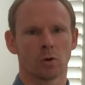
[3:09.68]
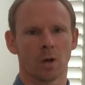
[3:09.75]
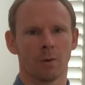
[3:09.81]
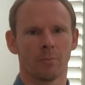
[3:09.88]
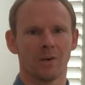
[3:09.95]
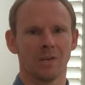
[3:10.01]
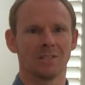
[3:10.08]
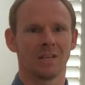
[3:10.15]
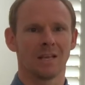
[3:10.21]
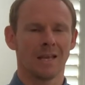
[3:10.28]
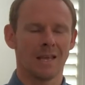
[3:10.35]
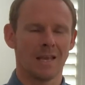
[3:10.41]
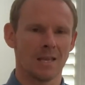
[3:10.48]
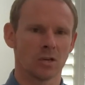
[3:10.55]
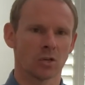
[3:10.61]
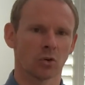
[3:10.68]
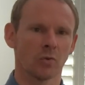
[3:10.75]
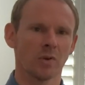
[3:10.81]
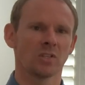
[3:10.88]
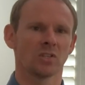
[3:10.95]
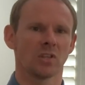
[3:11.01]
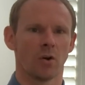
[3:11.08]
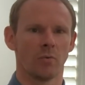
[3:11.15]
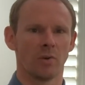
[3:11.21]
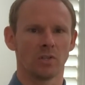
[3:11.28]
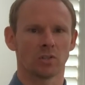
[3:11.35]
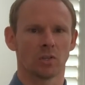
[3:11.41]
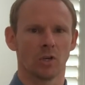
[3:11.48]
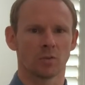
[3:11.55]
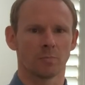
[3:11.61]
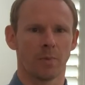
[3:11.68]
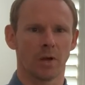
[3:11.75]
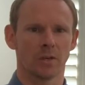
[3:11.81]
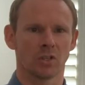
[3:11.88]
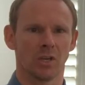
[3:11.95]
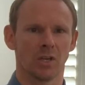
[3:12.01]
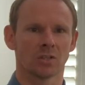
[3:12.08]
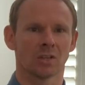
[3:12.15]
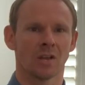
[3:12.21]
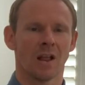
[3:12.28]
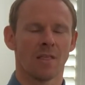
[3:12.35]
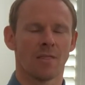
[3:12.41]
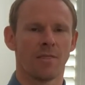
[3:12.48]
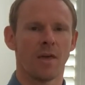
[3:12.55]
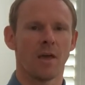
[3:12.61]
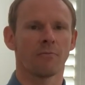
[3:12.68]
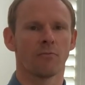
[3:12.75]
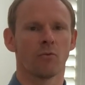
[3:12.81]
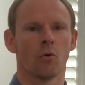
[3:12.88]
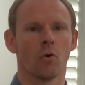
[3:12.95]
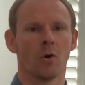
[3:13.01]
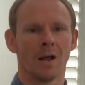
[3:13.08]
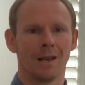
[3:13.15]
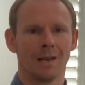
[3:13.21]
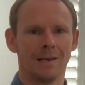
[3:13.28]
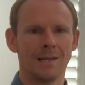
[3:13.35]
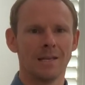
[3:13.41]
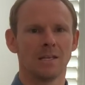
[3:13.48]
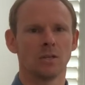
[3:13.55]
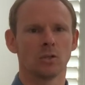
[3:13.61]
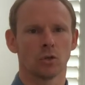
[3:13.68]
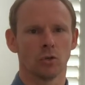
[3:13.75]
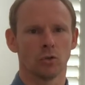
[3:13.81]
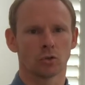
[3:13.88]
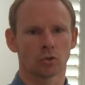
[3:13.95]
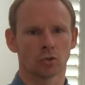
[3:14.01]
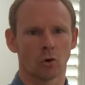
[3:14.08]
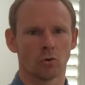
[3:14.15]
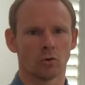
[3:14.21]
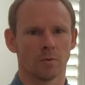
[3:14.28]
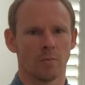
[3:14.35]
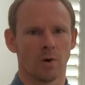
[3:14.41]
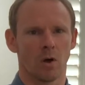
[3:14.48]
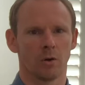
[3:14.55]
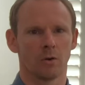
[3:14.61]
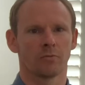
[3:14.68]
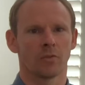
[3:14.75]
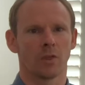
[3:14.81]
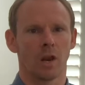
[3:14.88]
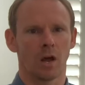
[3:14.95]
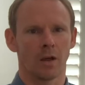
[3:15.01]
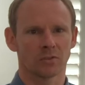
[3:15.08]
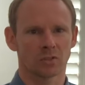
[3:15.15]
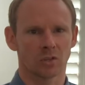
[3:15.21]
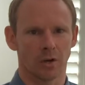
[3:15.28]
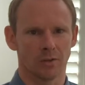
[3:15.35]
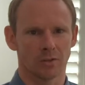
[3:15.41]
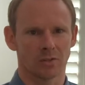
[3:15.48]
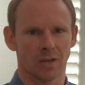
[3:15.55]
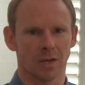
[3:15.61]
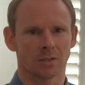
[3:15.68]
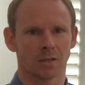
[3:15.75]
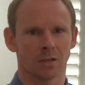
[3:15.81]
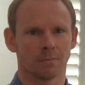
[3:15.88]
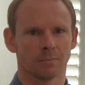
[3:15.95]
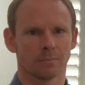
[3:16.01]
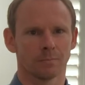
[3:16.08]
companies increase their research budgets, therefore leading to strong demand for the life science sector.